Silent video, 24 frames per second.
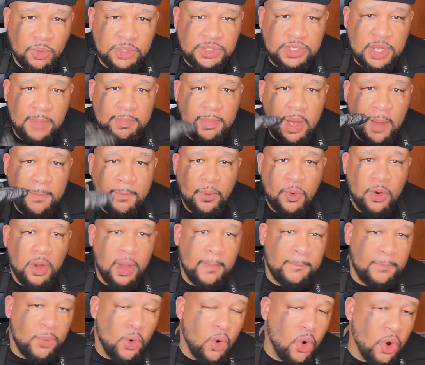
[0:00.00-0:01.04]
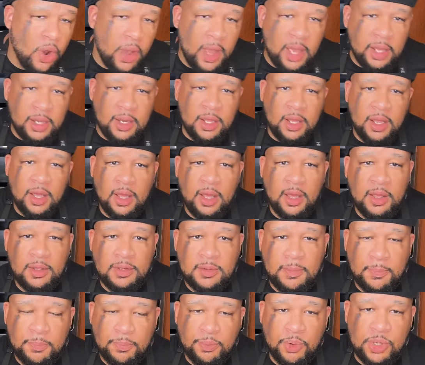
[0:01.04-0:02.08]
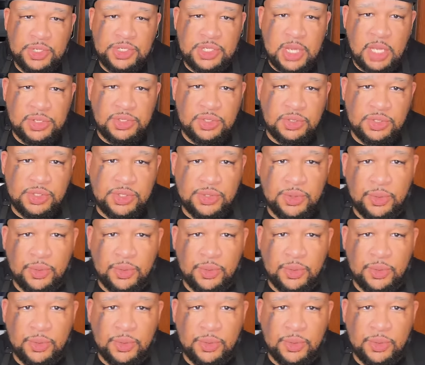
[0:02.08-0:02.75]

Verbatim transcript: What's up, my boy Boyd? Appreciate you